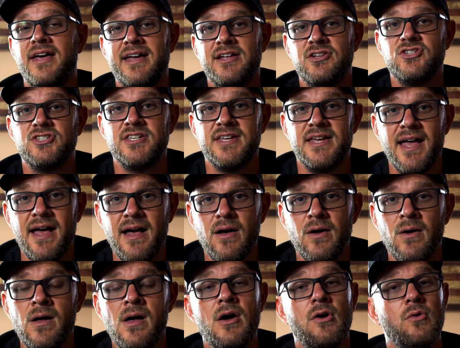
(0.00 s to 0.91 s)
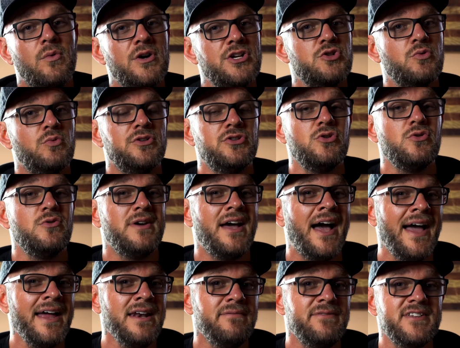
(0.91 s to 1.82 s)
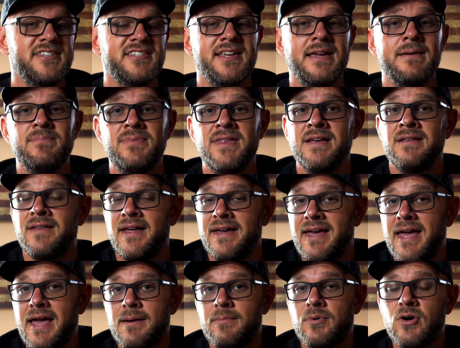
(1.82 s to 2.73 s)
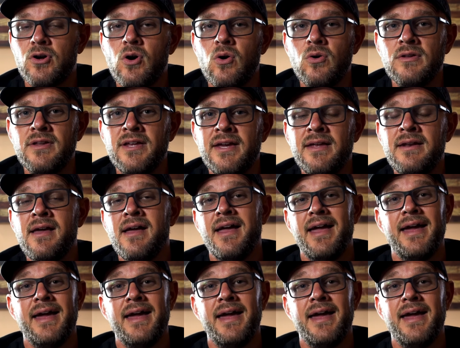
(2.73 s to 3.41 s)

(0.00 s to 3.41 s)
HCL, which will do kind of the same thing like cabergoline